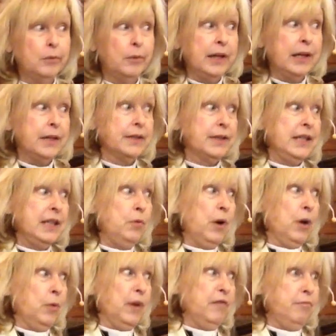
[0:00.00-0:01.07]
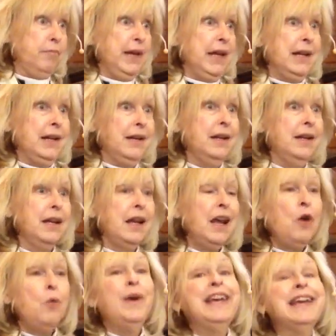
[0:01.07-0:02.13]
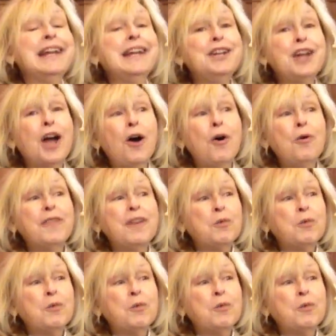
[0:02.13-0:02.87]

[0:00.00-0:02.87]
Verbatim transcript: We can see where we've been. We can know